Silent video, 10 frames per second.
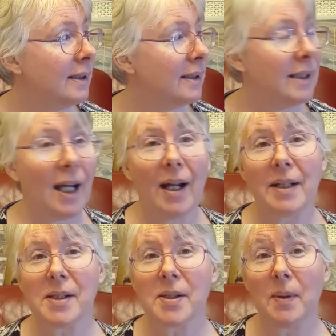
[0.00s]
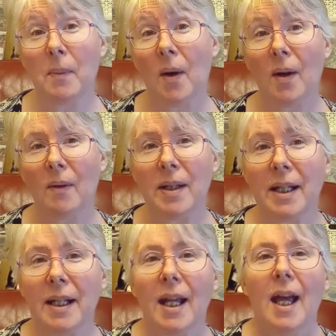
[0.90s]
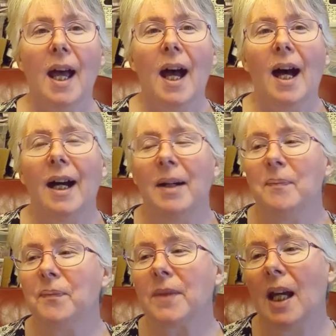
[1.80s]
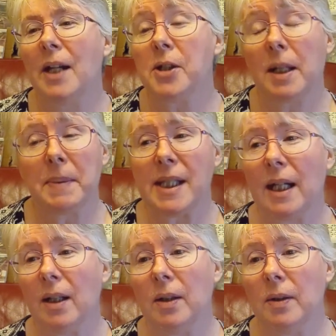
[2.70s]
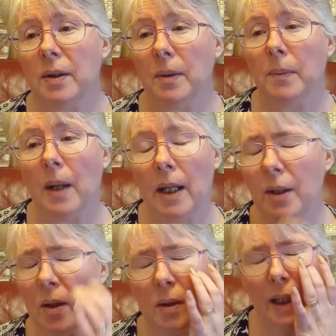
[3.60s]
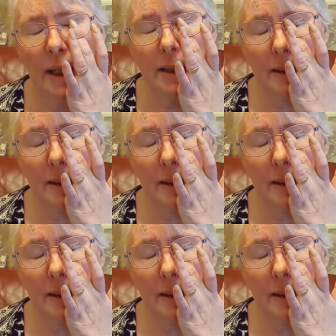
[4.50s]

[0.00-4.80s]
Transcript: Now Hannah's doing what Lauren did. I had jacket potato, I had a